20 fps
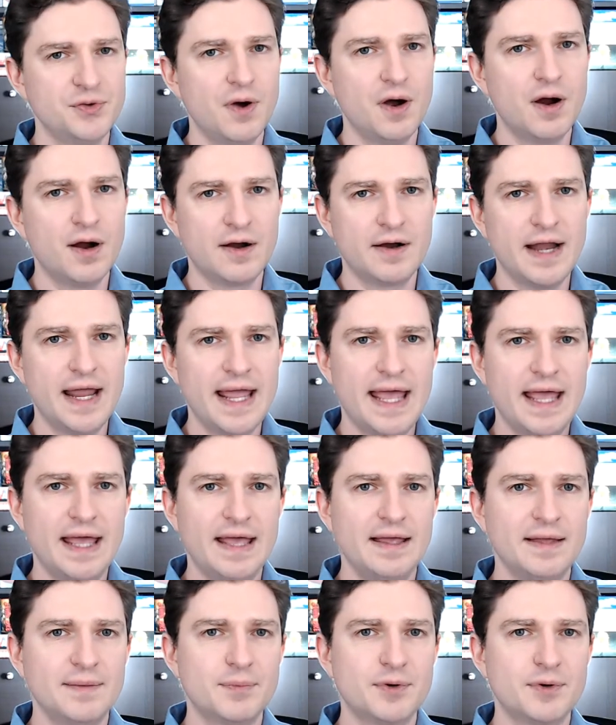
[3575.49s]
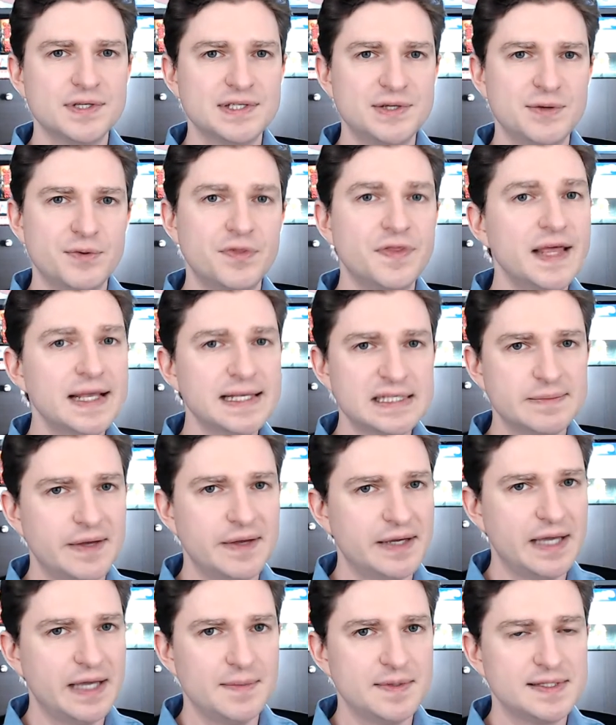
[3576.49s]
are a person who thinks
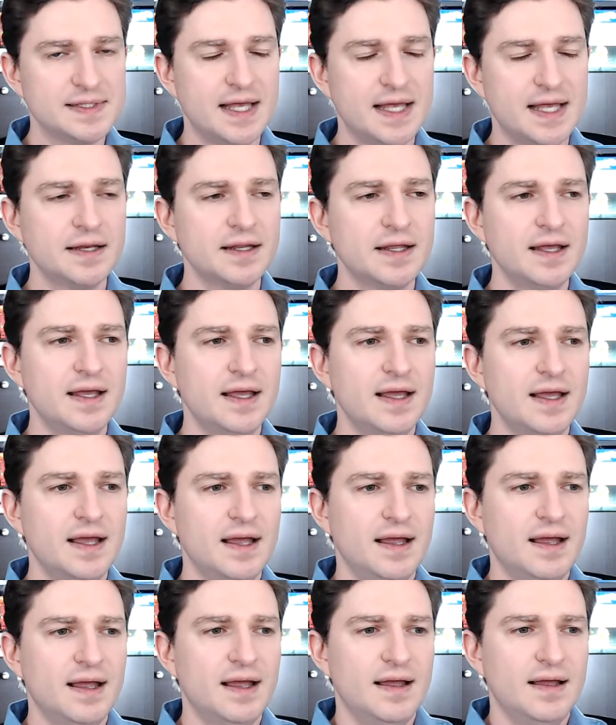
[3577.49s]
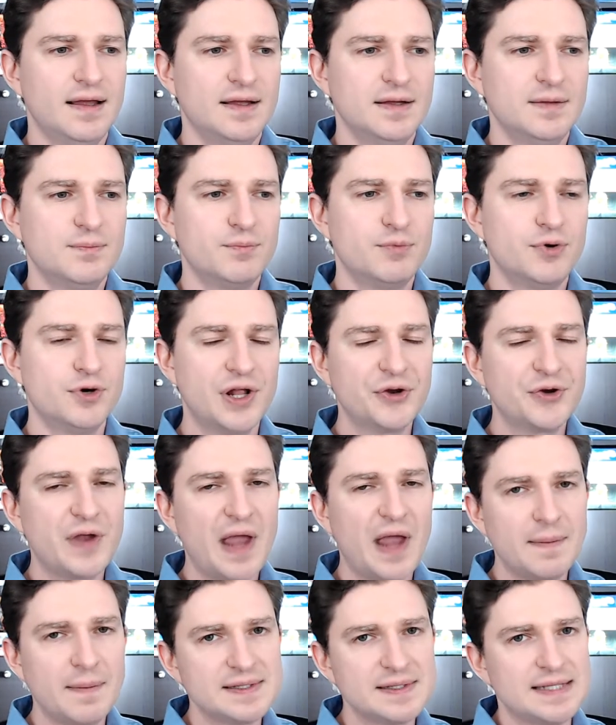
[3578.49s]
about game design. Put on your
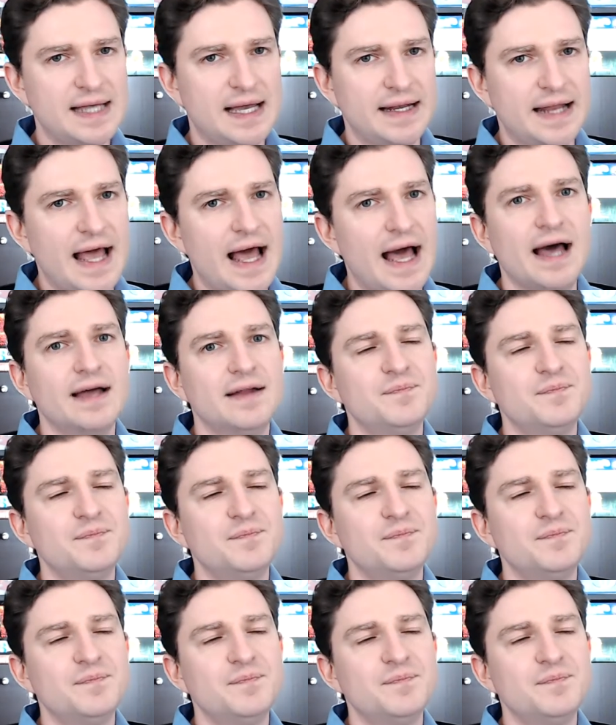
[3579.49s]
game design hat.